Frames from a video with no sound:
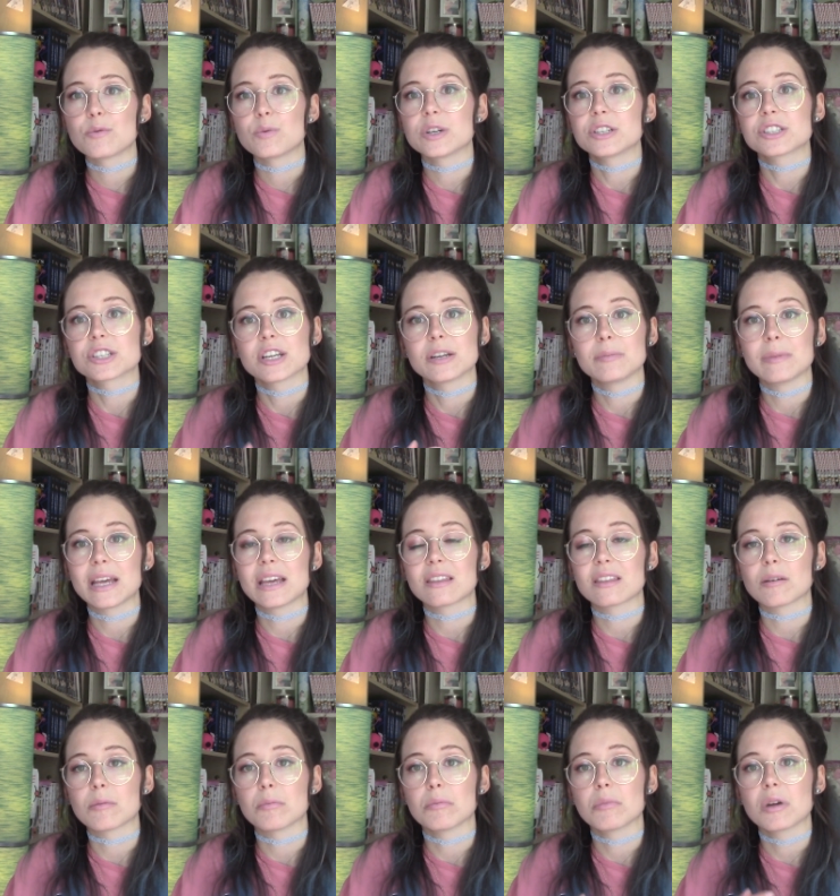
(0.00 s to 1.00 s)
which can make
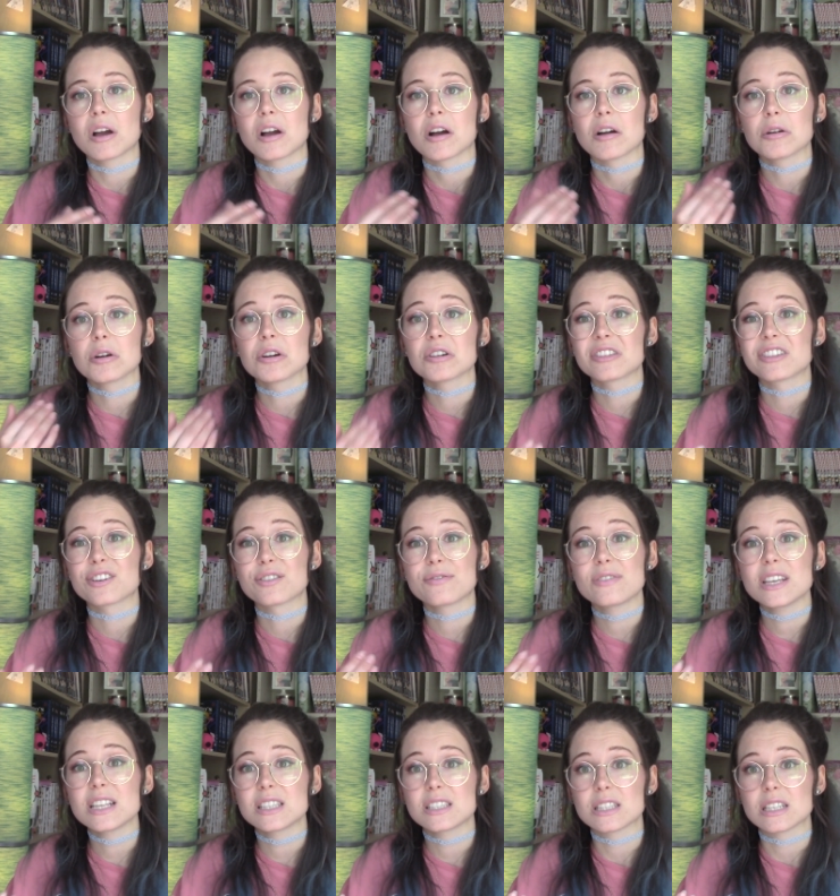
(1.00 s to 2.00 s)
them hurt their
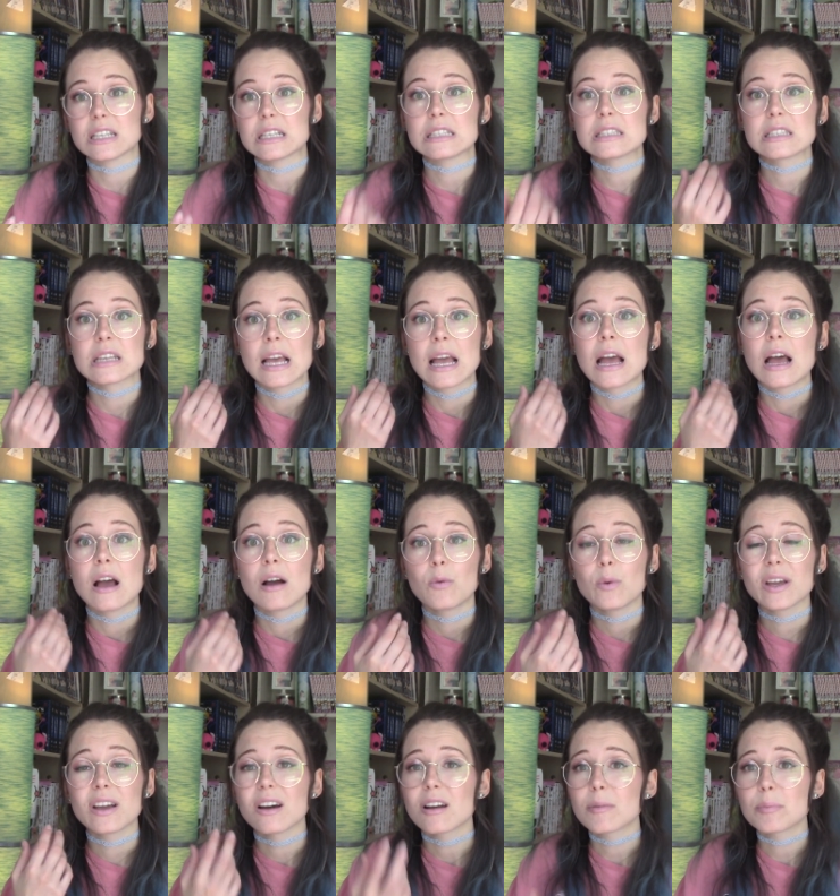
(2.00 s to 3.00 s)
feetsies.
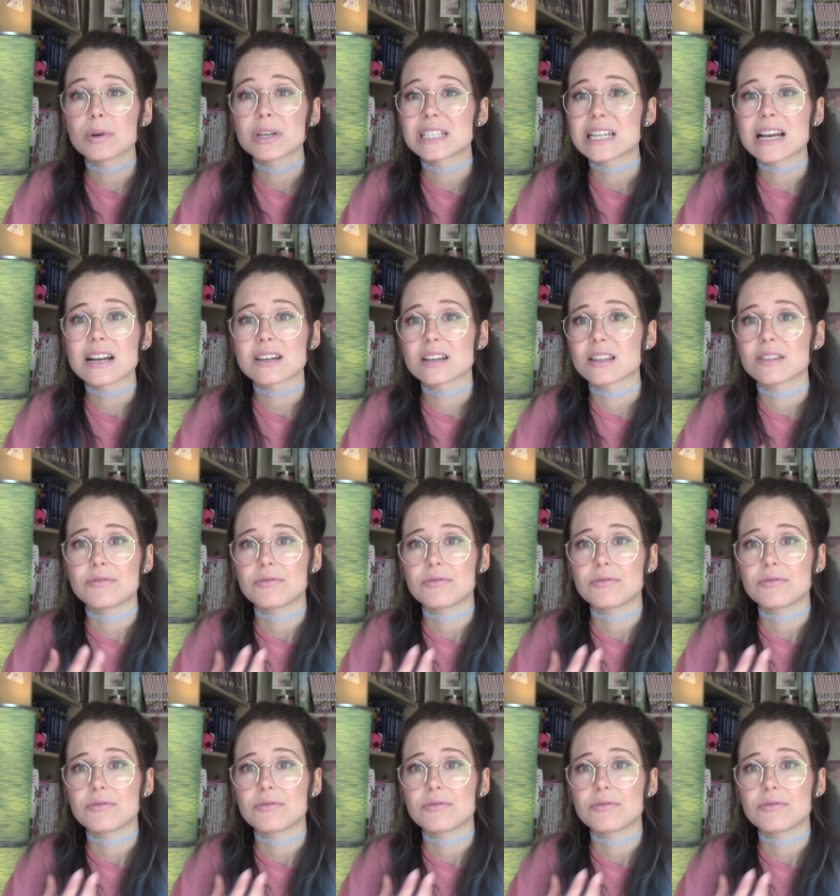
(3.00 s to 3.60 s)
We gotta protect the